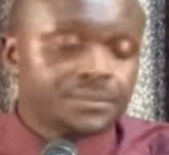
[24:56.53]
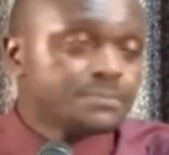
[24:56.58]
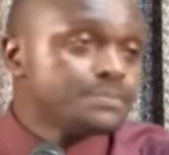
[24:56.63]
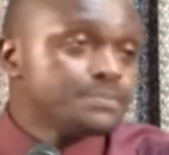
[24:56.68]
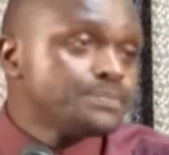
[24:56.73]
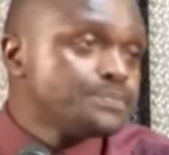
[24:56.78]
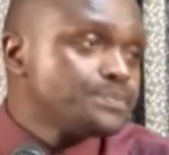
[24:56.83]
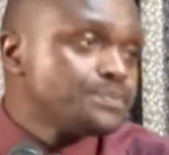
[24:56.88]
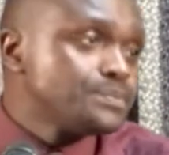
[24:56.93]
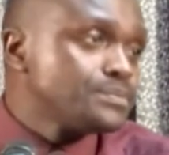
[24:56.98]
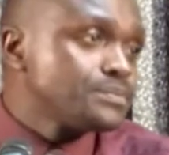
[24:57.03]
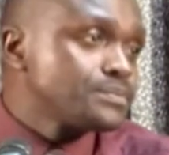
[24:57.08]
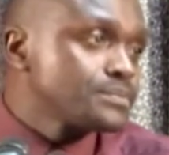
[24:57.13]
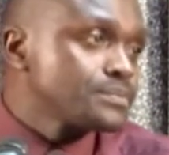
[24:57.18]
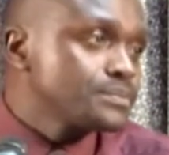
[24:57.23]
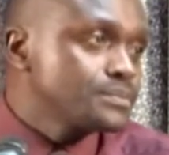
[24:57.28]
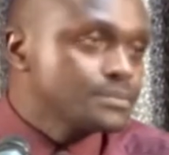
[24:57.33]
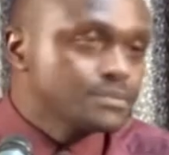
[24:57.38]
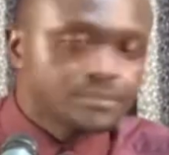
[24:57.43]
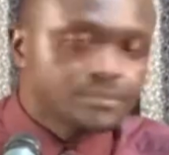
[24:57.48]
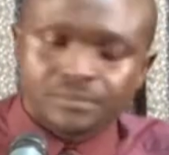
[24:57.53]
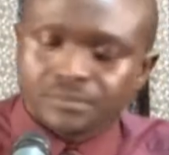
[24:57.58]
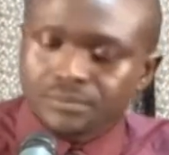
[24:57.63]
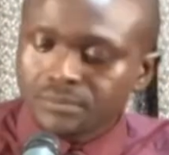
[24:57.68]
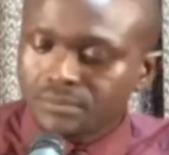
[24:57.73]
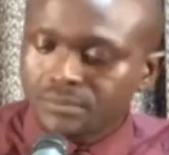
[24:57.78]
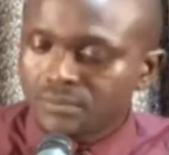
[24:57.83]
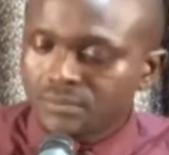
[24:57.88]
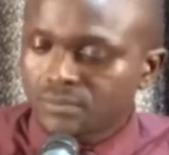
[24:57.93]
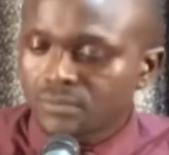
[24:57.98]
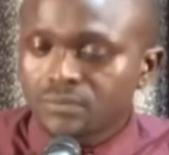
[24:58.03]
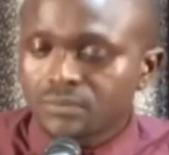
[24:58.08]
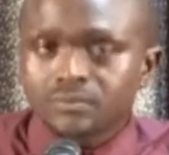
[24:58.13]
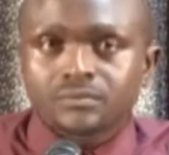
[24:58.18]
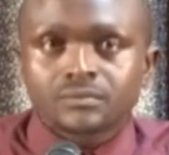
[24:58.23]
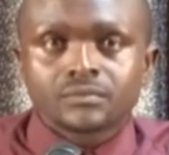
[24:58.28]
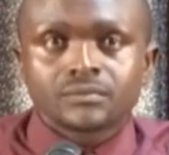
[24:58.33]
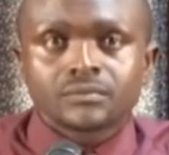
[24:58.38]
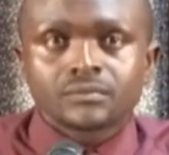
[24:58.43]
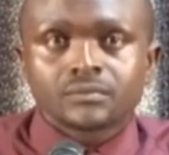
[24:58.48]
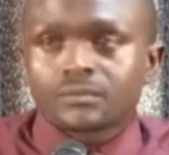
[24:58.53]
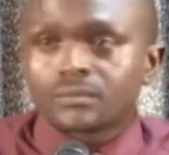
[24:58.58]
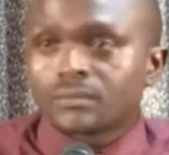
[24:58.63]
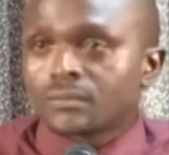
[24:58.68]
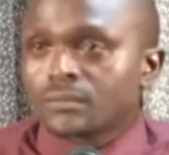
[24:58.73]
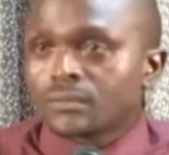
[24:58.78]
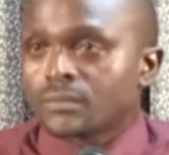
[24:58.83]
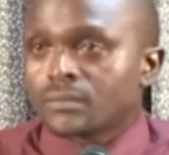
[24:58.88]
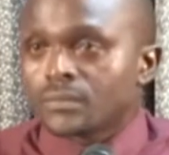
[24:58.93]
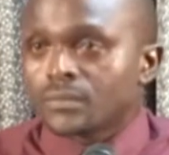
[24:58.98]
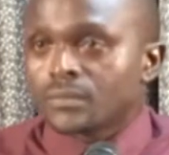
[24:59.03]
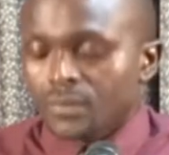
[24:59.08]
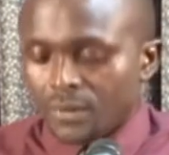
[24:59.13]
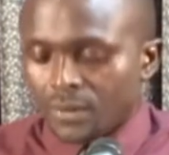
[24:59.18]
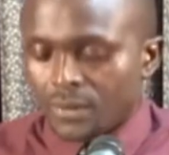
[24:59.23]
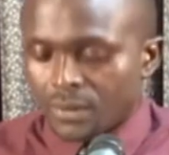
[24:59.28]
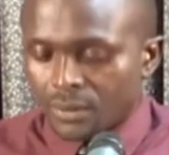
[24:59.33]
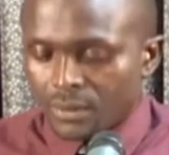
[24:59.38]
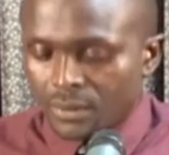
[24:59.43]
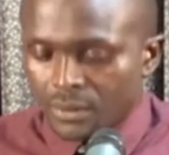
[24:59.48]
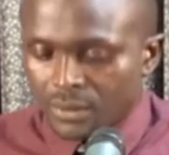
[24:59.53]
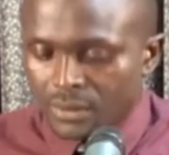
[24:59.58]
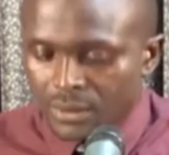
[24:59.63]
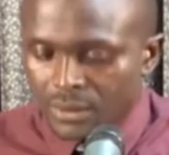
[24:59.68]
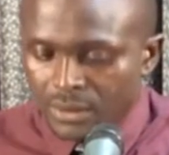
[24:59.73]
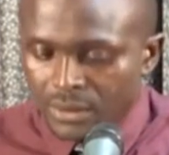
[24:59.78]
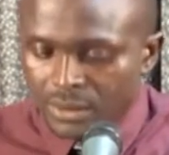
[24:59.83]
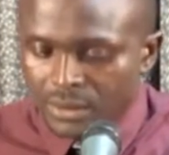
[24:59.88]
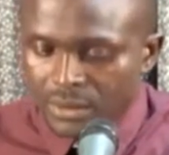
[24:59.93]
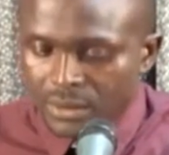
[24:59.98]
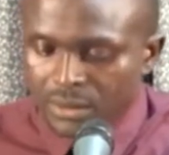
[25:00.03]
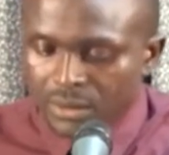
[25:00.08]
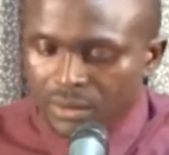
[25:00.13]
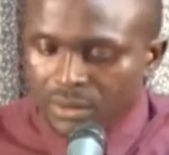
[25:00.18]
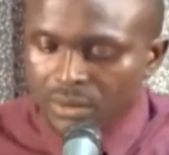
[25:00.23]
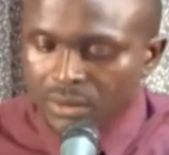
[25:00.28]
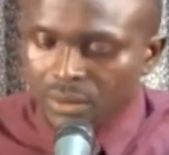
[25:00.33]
Nothing is said.